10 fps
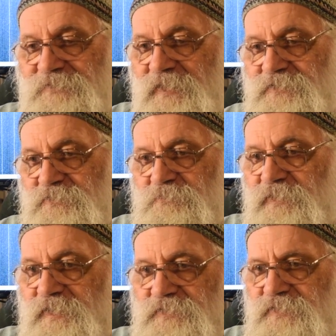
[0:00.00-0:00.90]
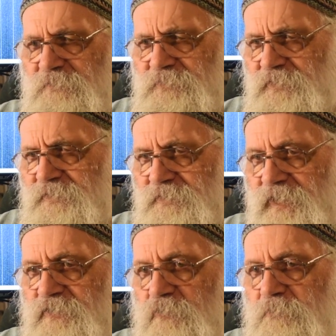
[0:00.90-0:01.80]
That's something.
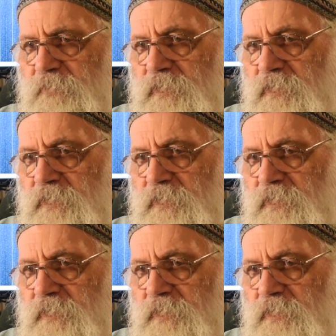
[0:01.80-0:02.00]
I know